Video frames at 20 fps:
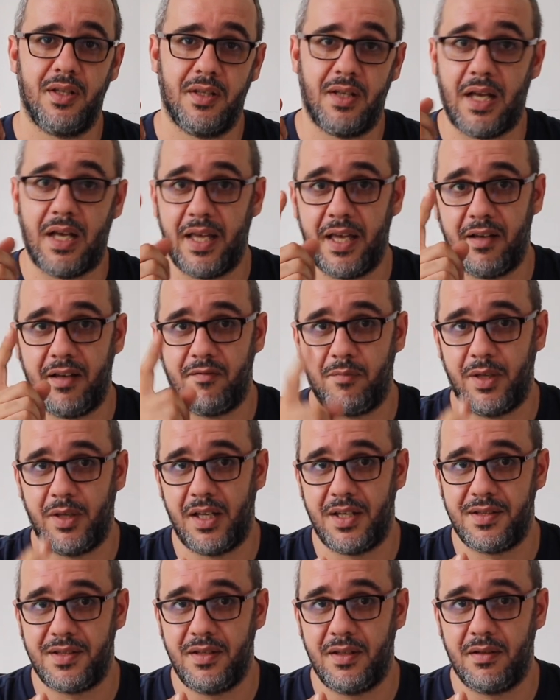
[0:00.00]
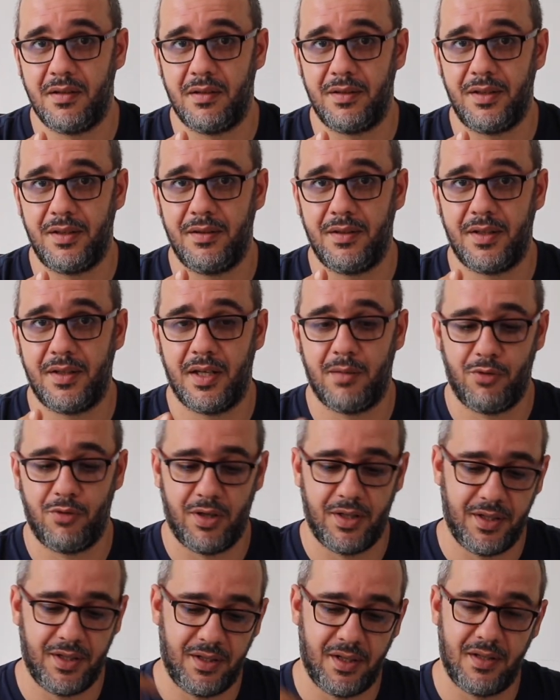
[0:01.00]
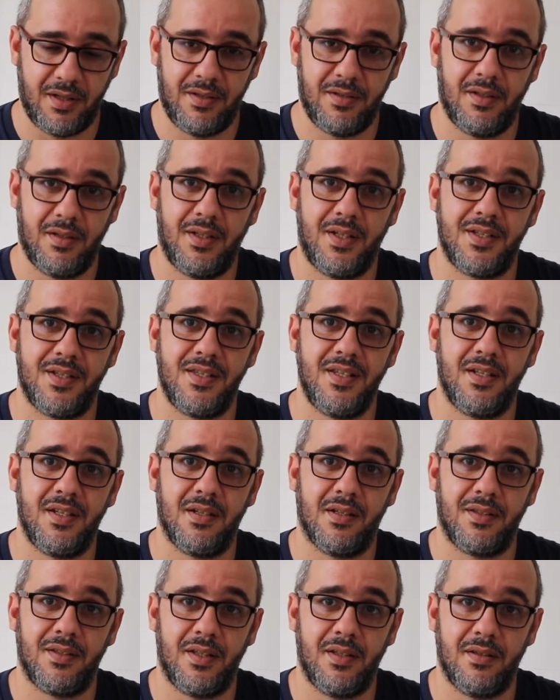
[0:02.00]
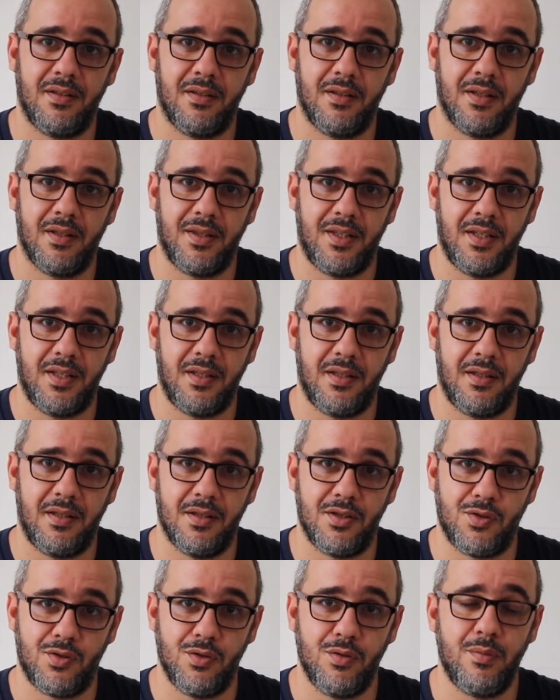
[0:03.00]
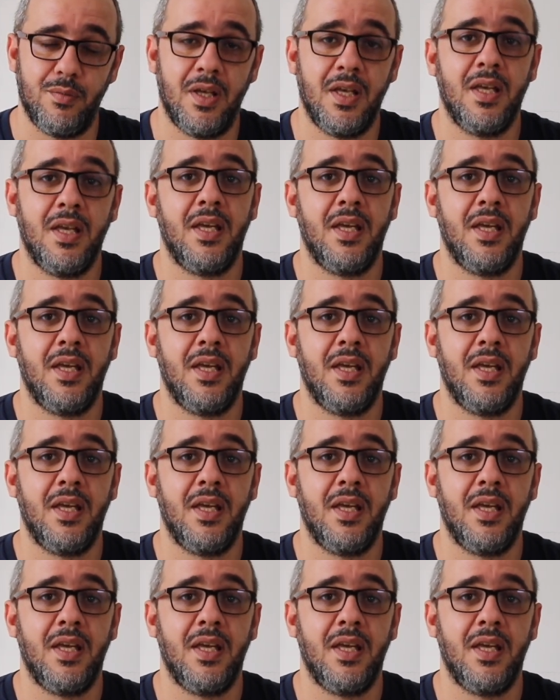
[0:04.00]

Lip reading: I have my SD card in the camera and an SD card in the Zoom,